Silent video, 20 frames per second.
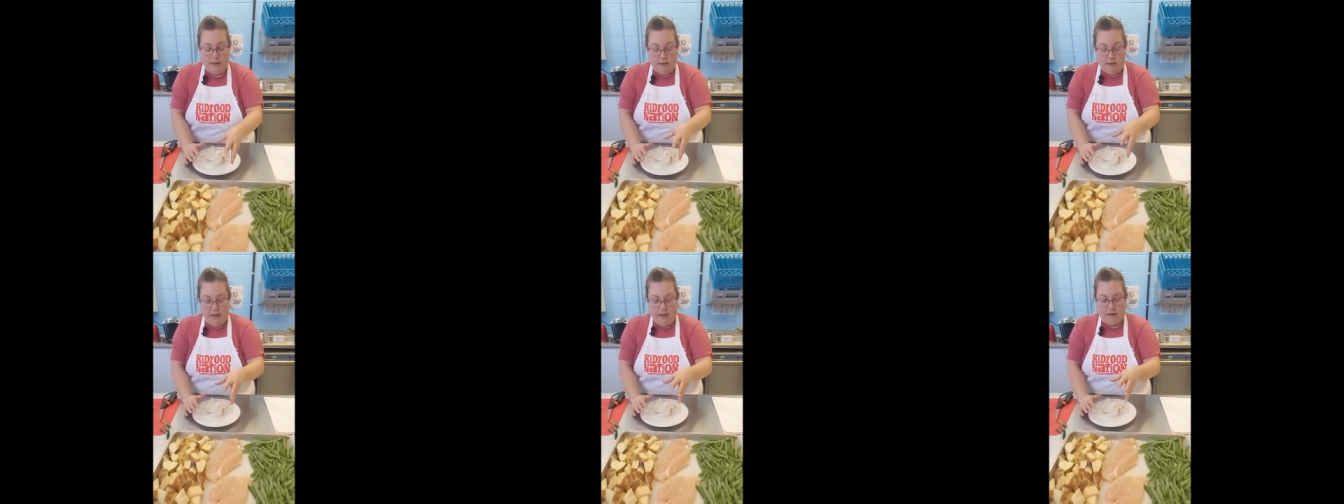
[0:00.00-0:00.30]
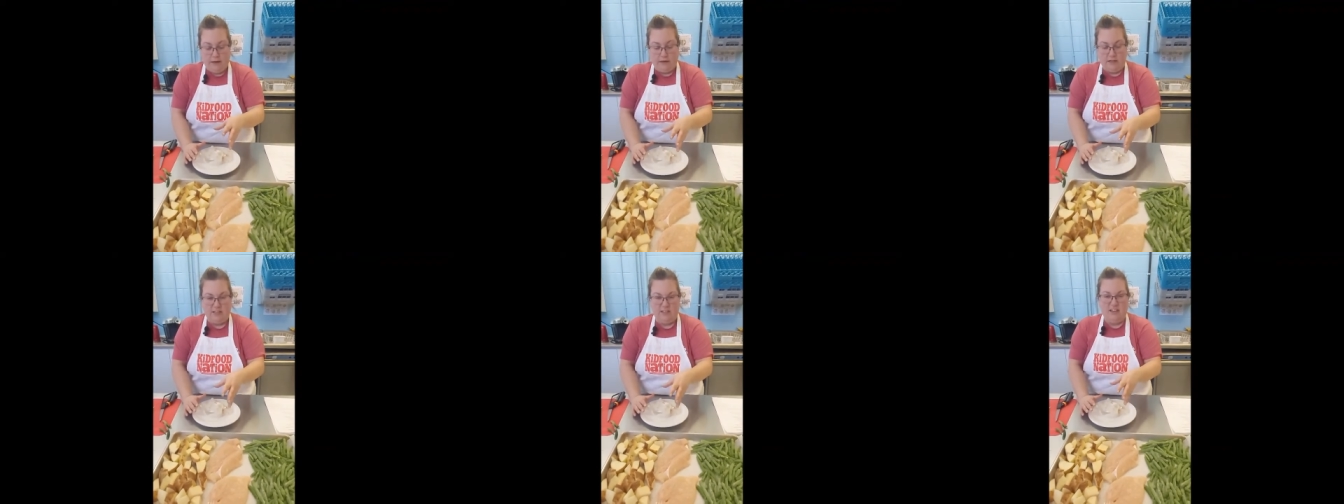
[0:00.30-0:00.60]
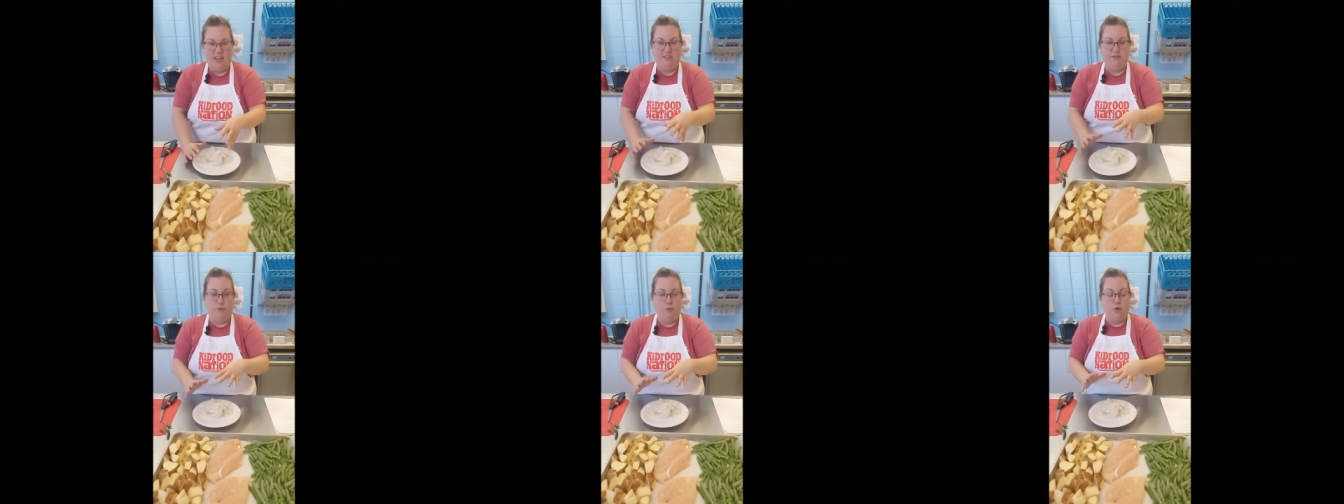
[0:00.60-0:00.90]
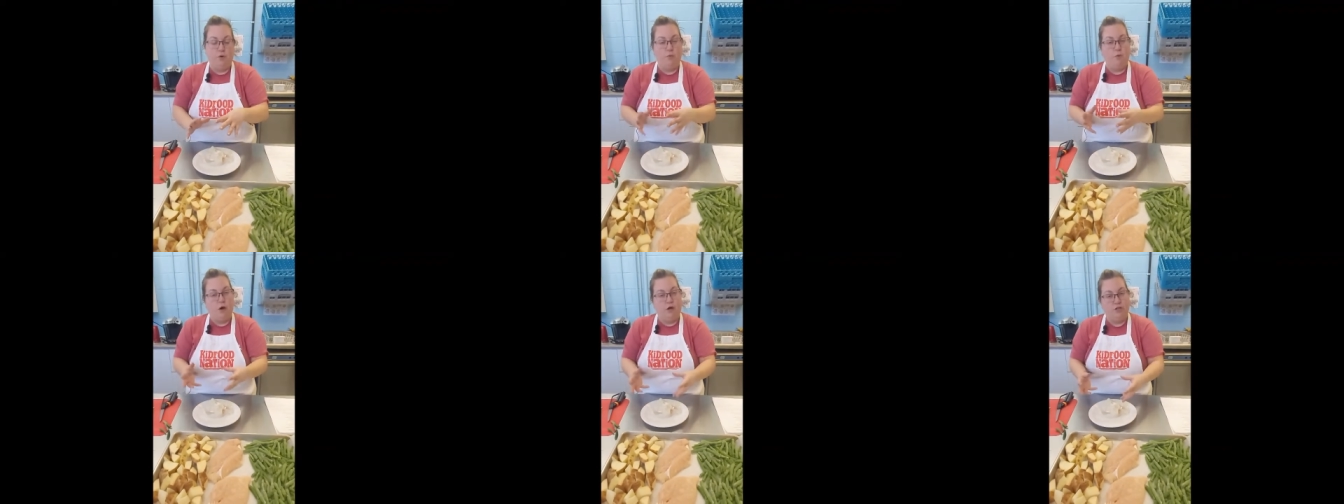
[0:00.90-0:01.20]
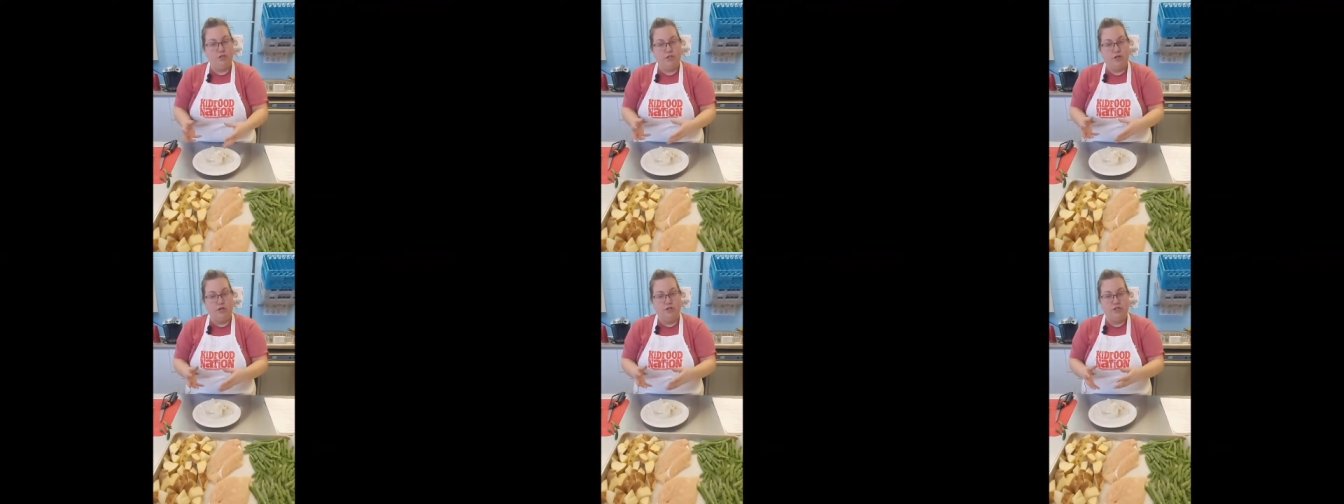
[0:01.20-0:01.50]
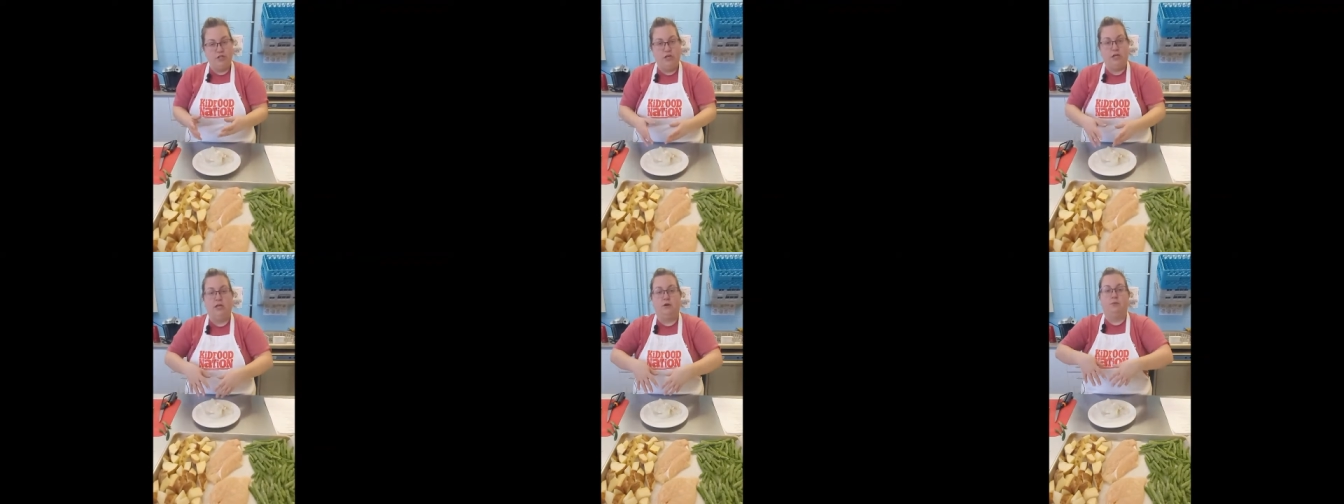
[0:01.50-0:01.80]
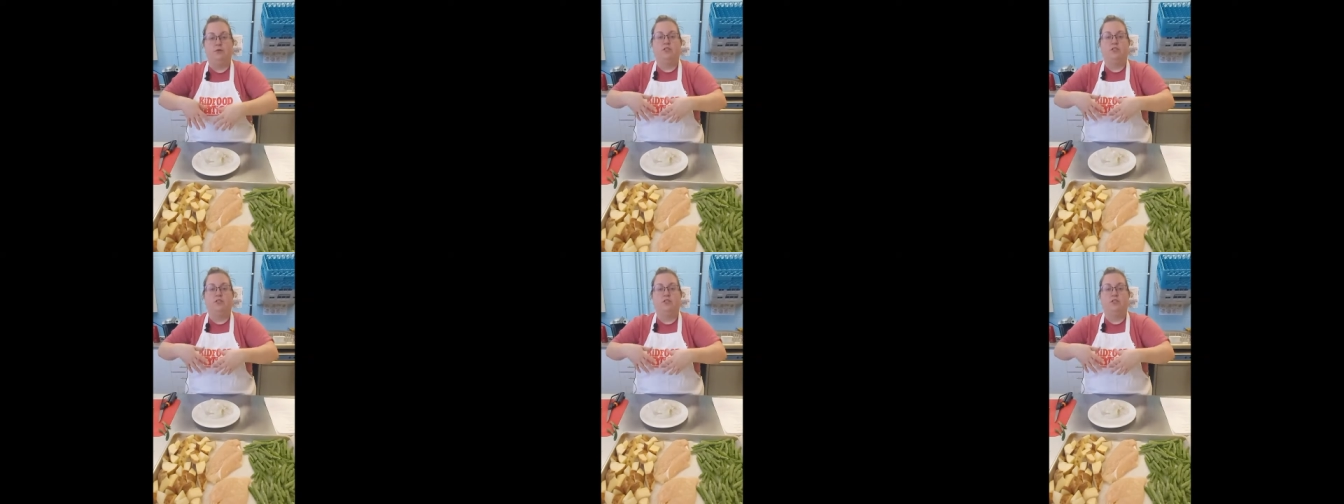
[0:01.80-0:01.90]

And if we're washing our chicken,